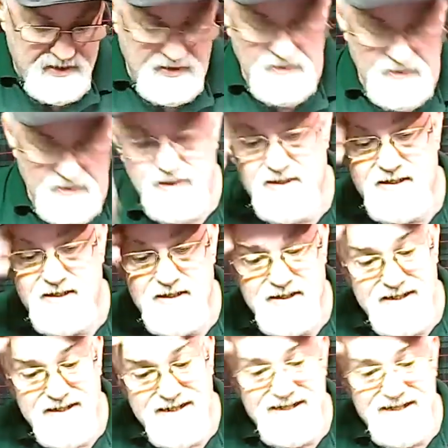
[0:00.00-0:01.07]
just to
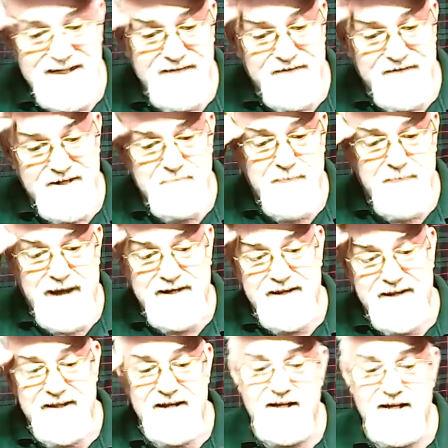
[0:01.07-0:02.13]
see if it's better
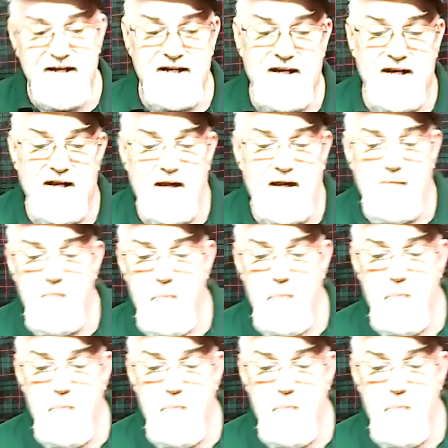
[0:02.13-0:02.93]
than the